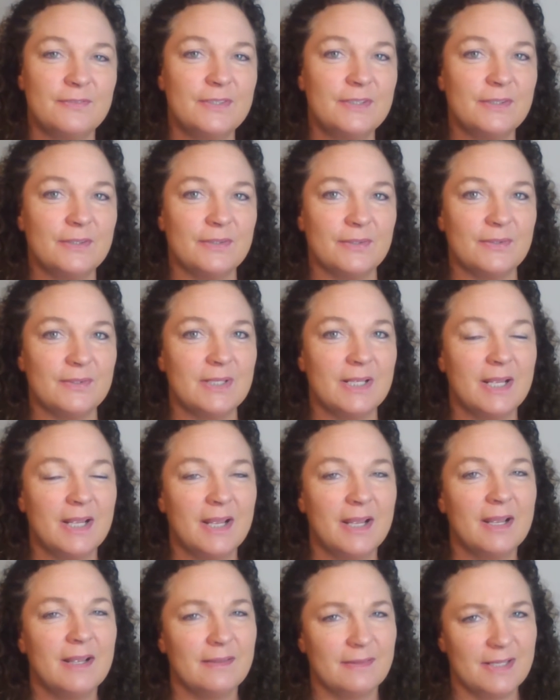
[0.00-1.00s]
food,
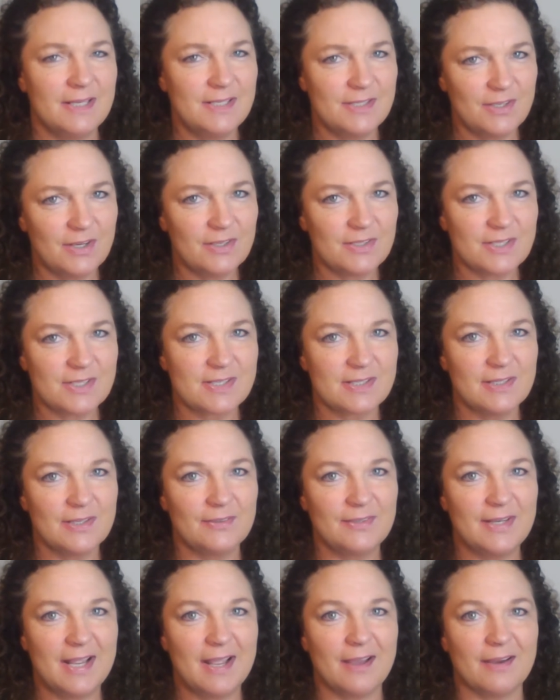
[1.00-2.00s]
they start to
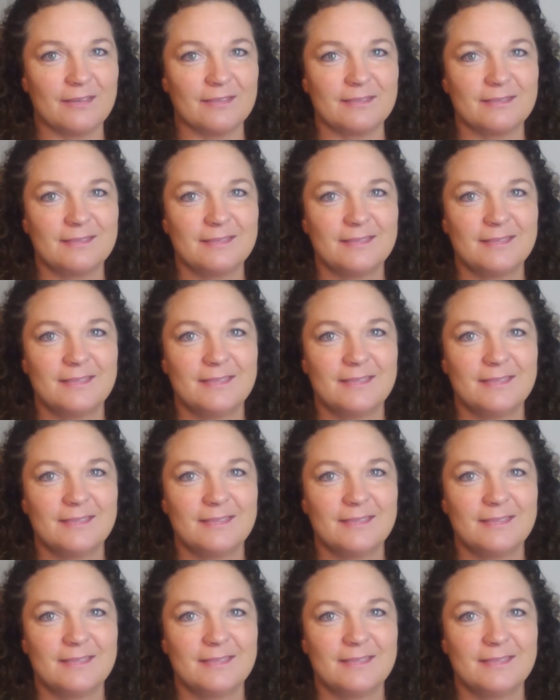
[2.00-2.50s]
slow down.